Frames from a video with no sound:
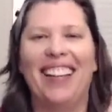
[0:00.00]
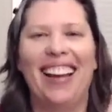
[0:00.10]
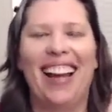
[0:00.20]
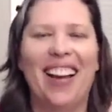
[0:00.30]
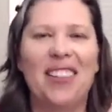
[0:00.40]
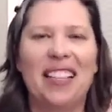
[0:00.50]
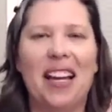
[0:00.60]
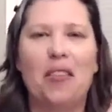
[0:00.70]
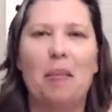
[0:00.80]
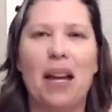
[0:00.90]
I was
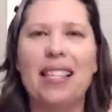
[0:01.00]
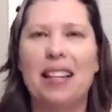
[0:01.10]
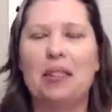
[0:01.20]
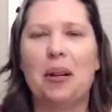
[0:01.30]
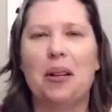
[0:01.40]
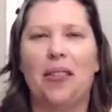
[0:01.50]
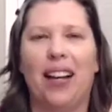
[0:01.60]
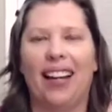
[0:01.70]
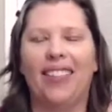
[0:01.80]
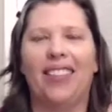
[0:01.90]
kind of a mess at
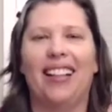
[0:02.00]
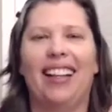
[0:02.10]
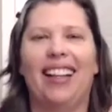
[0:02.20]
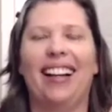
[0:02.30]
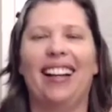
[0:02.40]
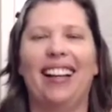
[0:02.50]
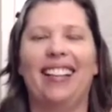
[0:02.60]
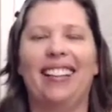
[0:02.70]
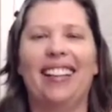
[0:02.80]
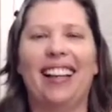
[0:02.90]
25.
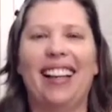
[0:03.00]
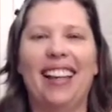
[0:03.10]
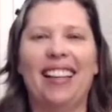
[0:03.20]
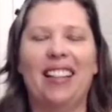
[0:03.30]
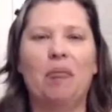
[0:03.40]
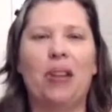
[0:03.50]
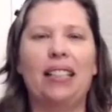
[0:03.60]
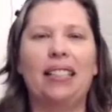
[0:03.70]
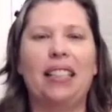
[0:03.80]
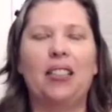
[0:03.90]
It
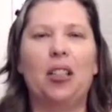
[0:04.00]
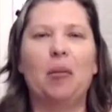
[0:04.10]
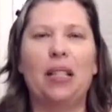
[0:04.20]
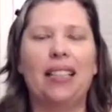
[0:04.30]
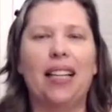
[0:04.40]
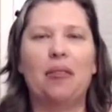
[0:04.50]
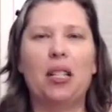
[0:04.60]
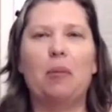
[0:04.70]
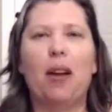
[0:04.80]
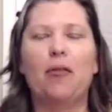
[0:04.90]
practically took me till I
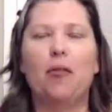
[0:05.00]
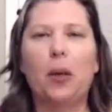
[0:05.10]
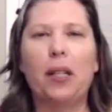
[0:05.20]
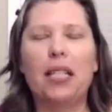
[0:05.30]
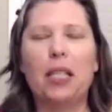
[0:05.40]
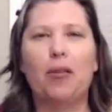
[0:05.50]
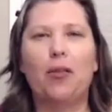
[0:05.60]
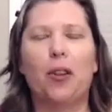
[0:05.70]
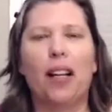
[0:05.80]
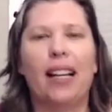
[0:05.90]
reached my 40s
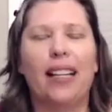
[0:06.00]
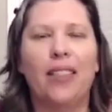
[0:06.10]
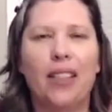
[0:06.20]
before I even